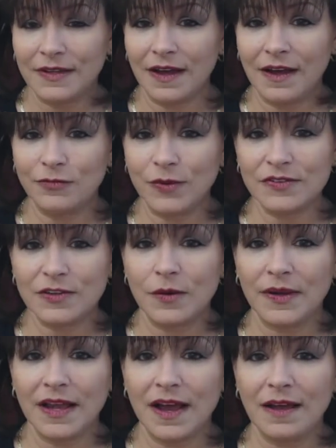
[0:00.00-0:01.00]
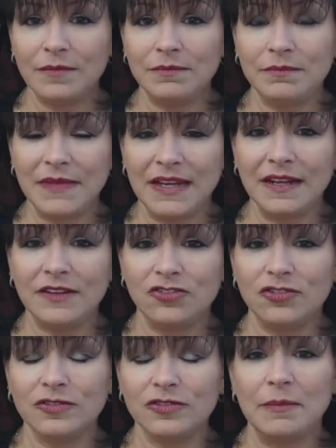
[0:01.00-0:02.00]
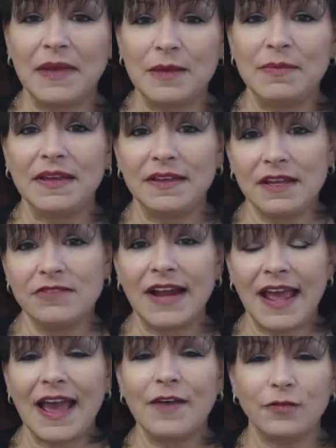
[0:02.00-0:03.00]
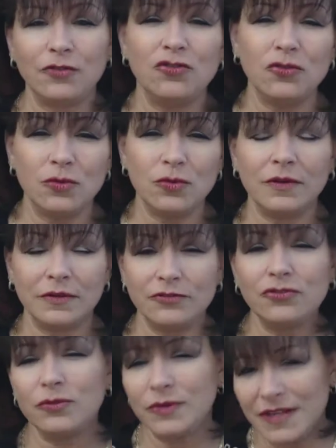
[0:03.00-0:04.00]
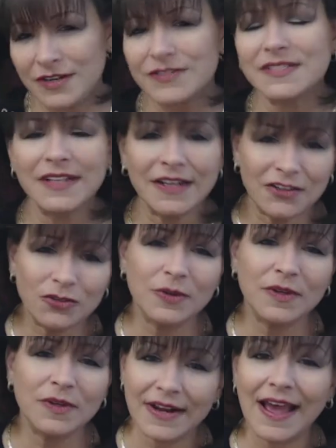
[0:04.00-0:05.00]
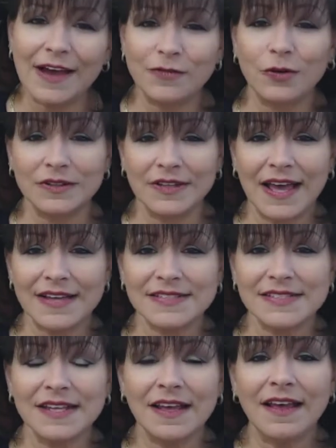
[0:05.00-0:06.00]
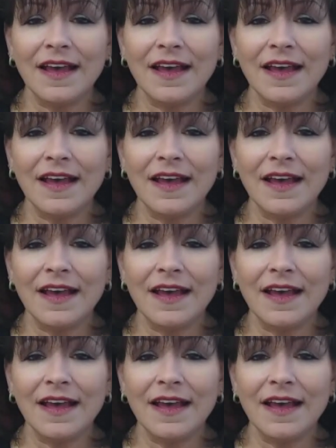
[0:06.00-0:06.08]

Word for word: of what's going on, meaning children that may be a year and a half or two or two years to a year and a half or less.